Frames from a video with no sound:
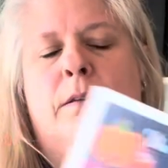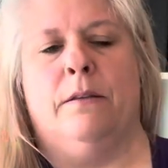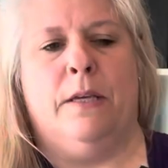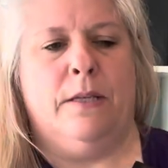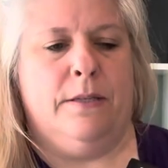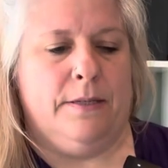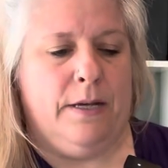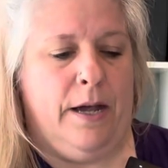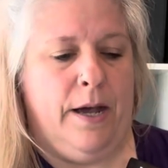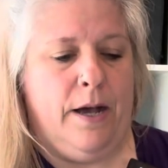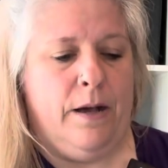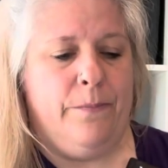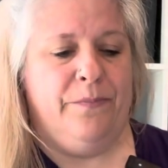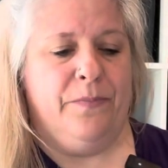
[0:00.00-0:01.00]
It's
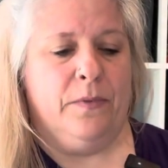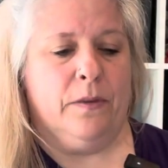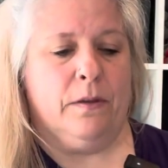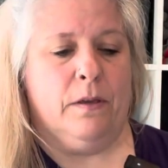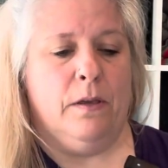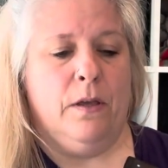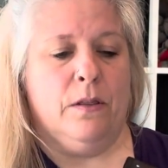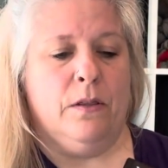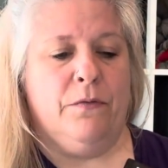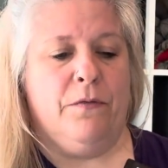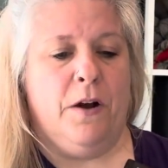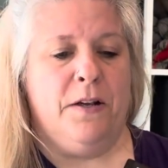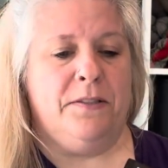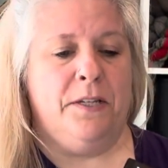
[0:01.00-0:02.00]
the
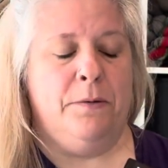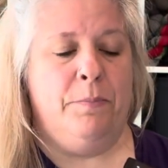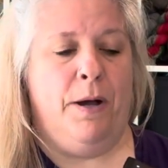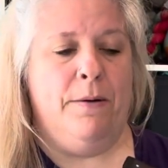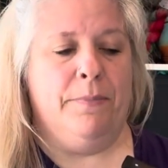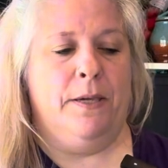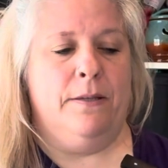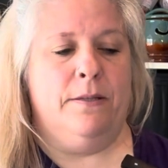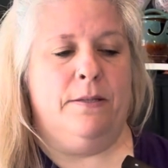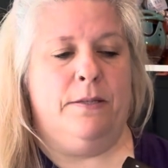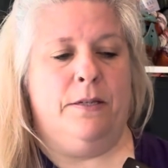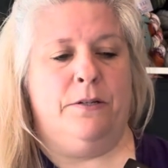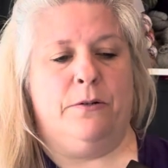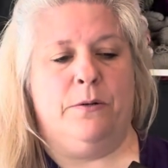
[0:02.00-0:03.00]
Frosted Pumpkin
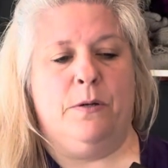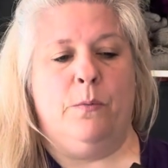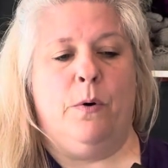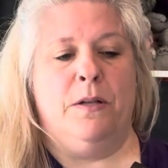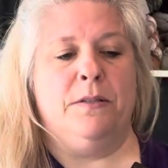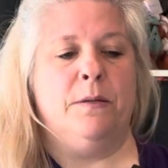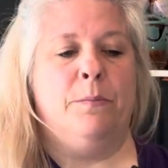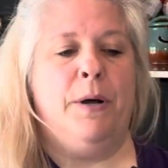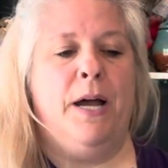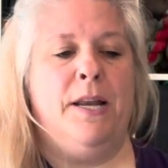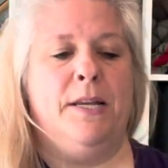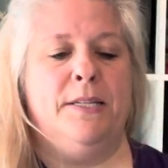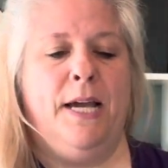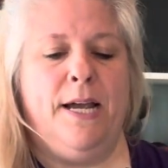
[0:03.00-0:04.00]
Stitchery Once
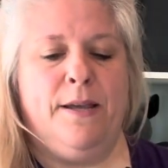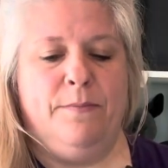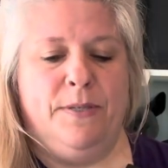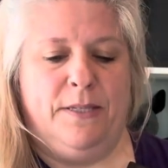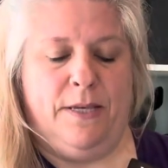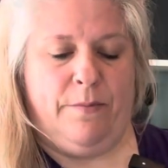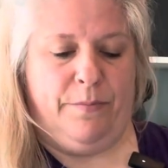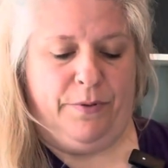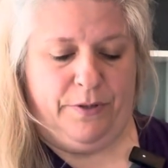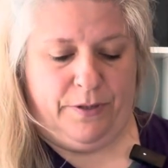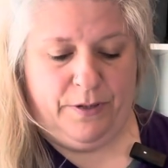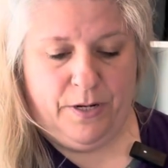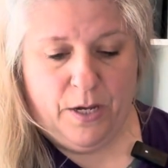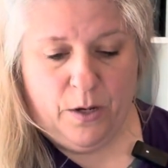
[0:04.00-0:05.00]
Upon a Time
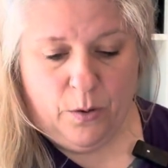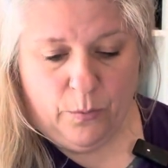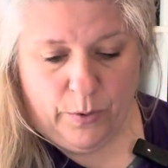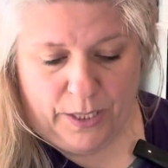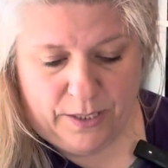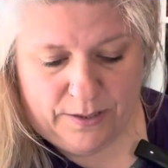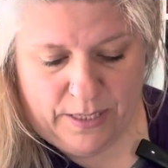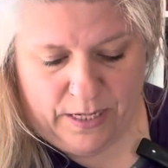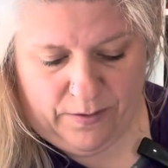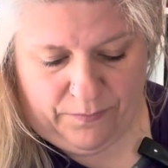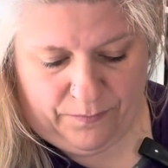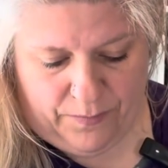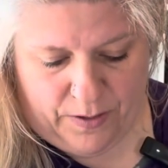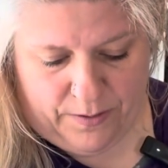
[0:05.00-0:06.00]
sampler. When is
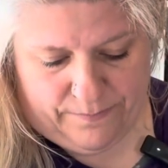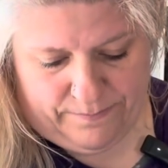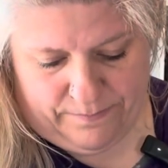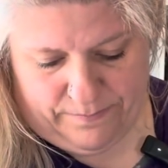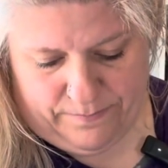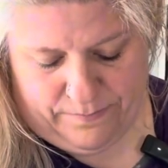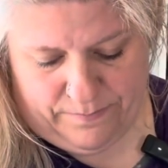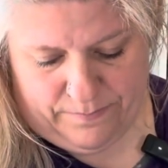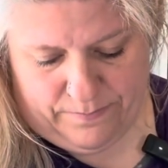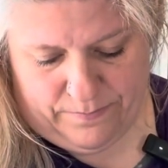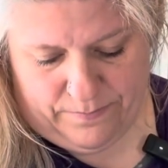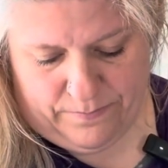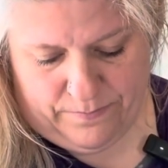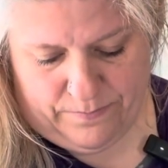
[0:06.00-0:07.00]
that from?
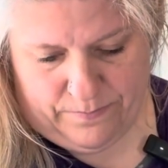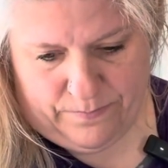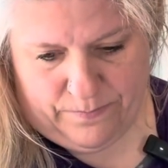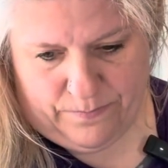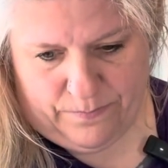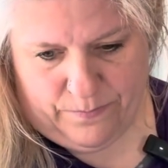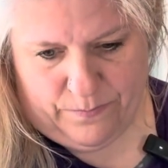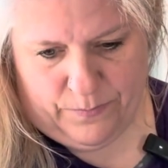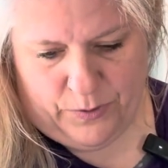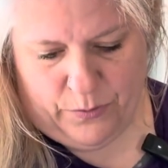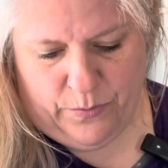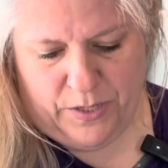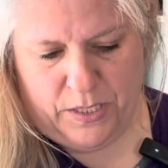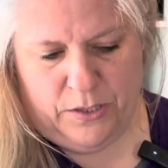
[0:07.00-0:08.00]

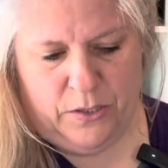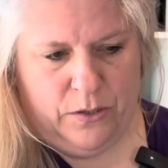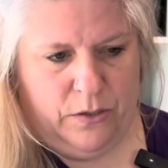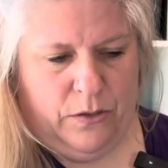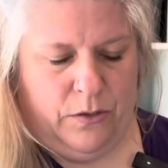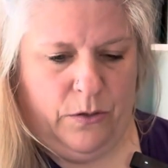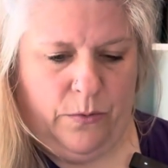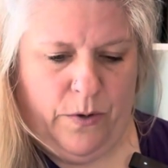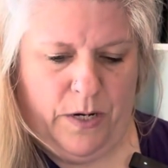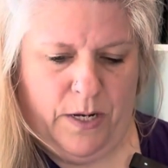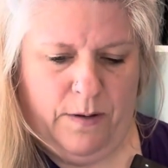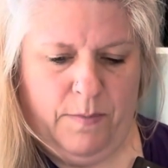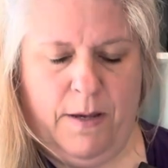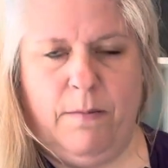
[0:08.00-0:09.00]

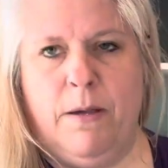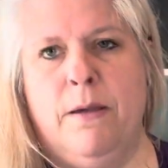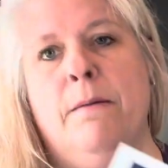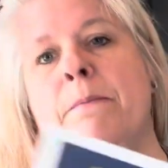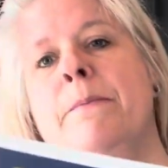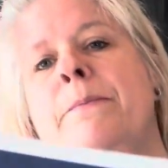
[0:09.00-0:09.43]
2020 maybe?